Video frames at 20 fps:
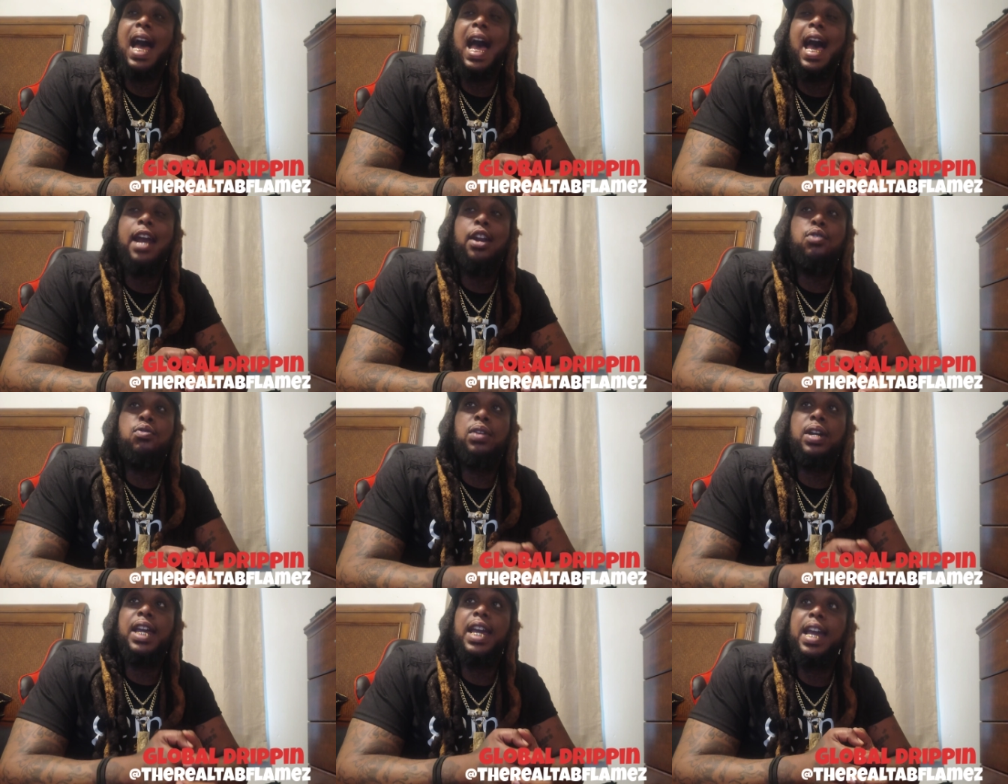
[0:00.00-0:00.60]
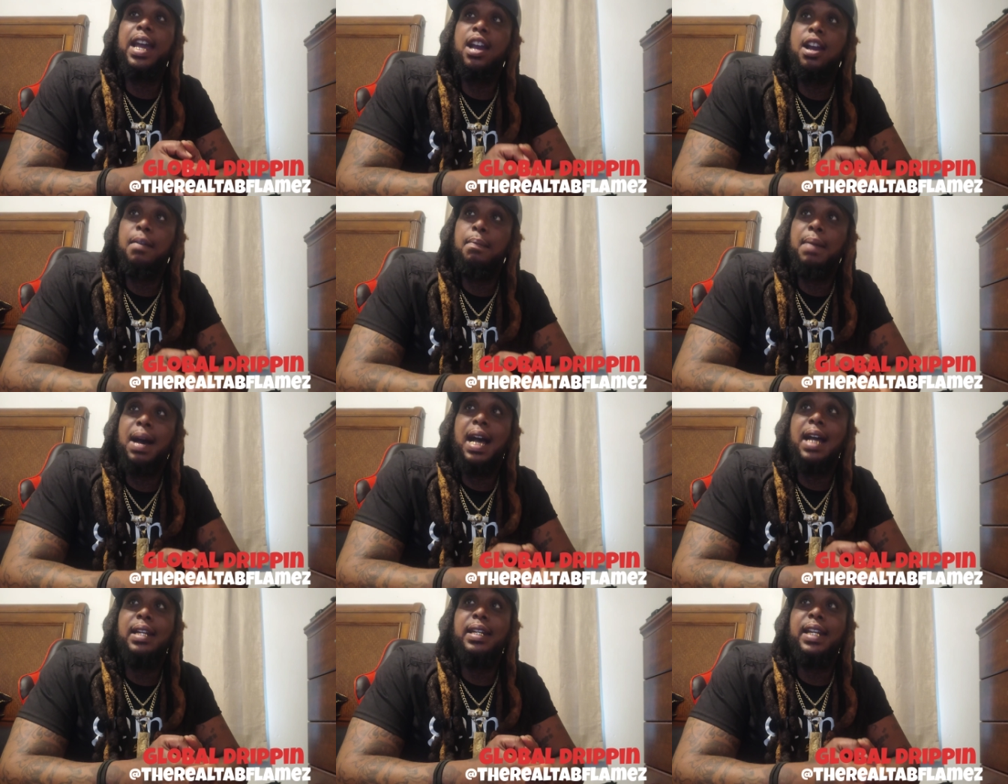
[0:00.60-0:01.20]
I don't care
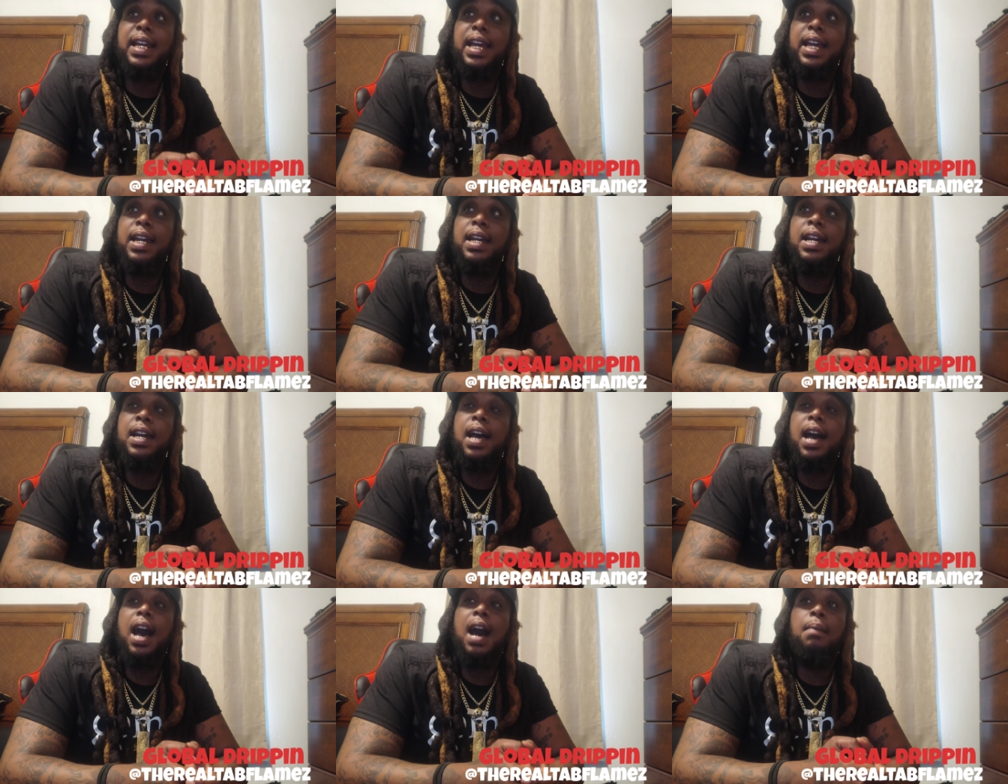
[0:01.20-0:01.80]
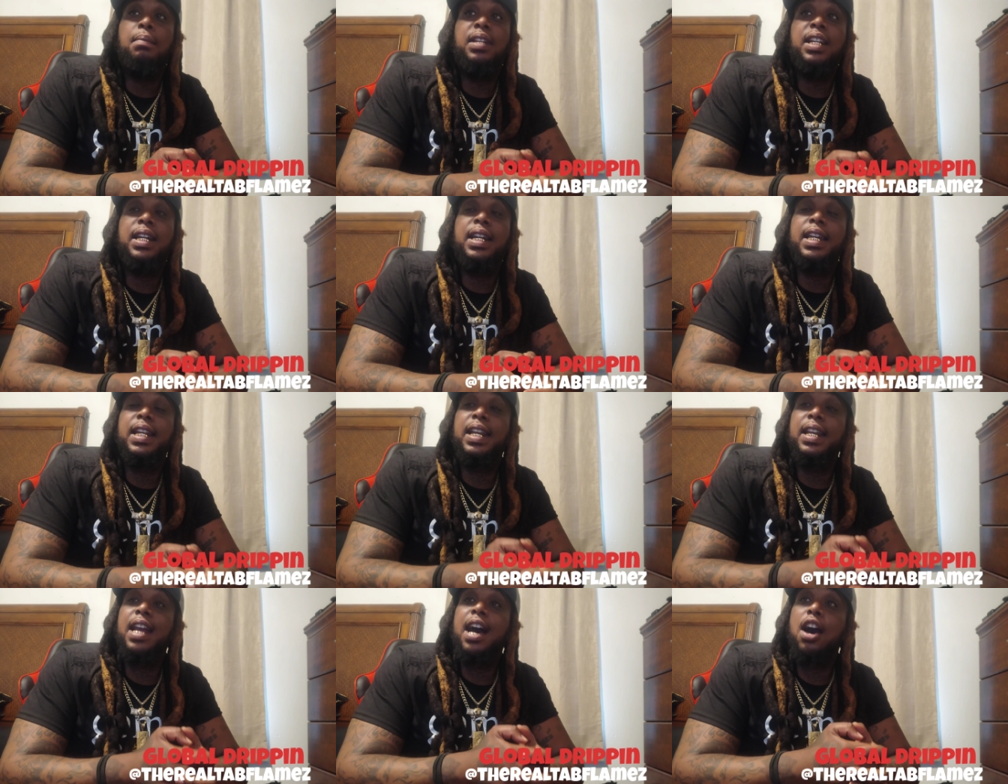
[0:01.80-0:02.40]
about that. I'm
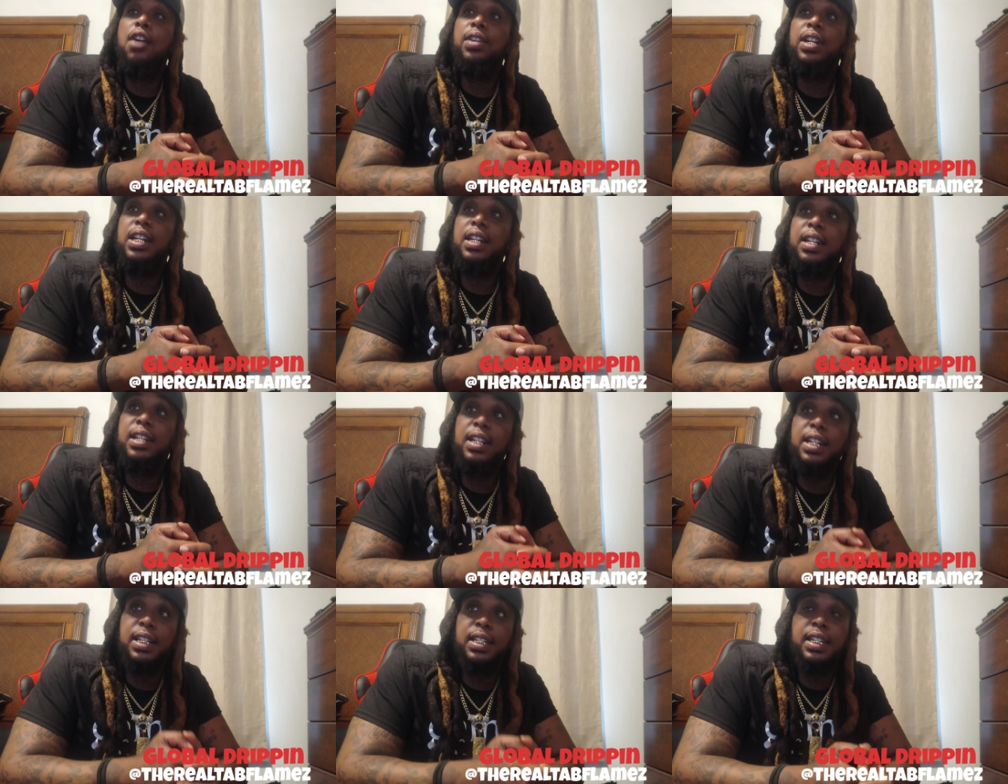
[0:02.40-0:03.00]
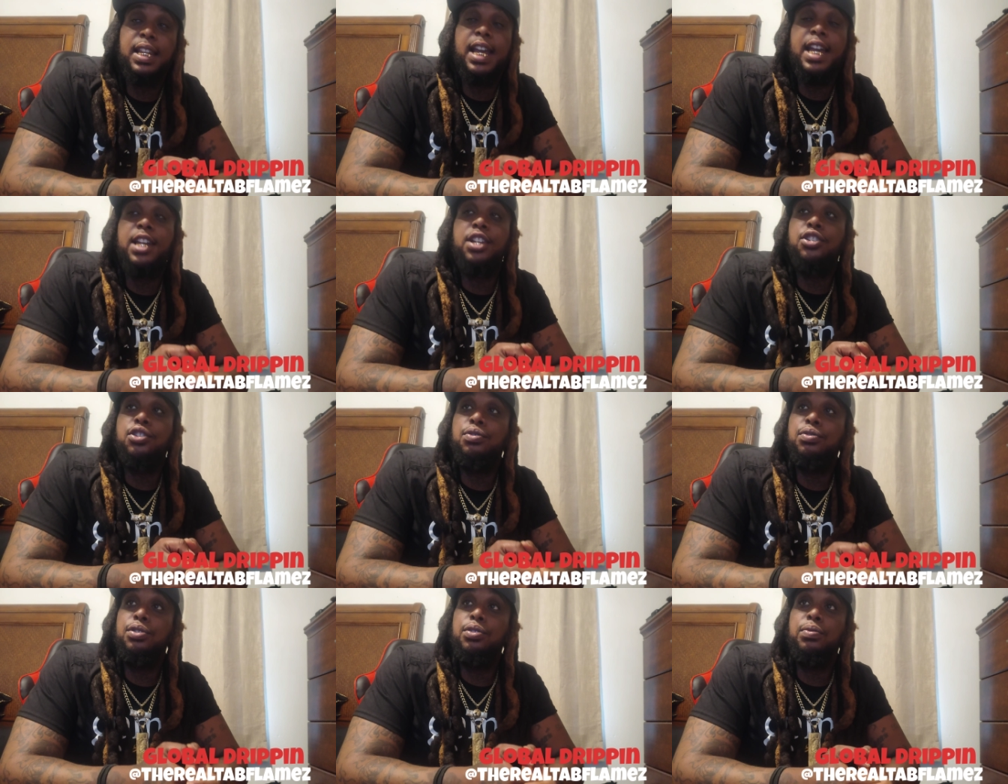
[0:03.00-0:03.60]
looking at all the good
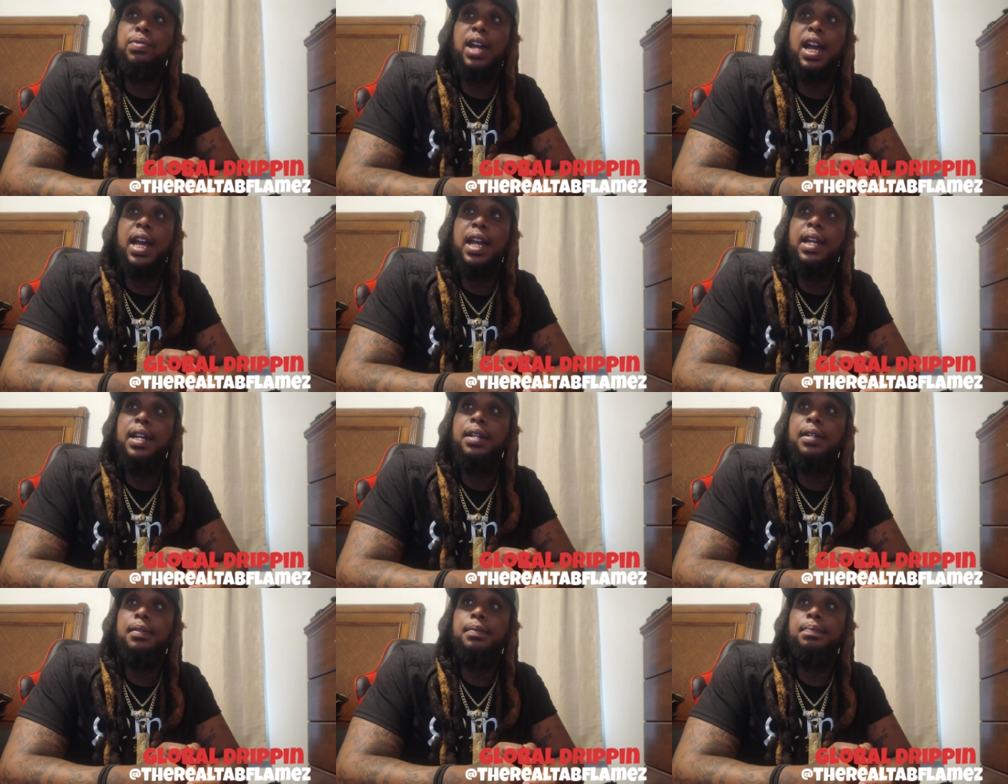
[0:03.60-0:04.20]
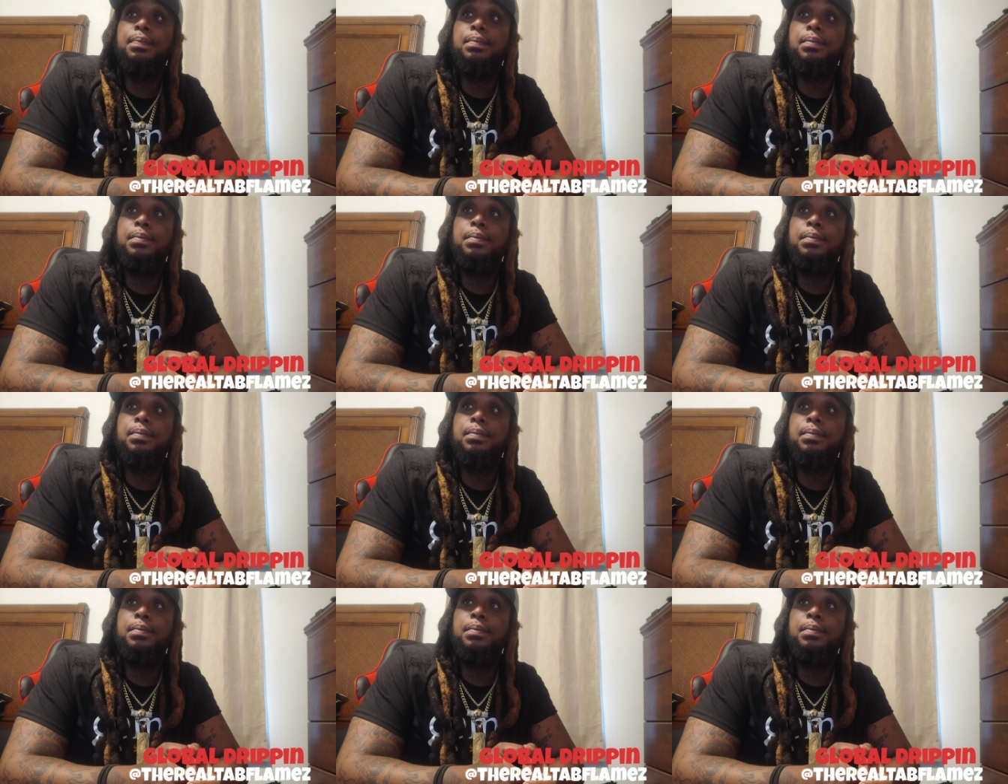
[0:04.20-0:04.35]
things you do, gang.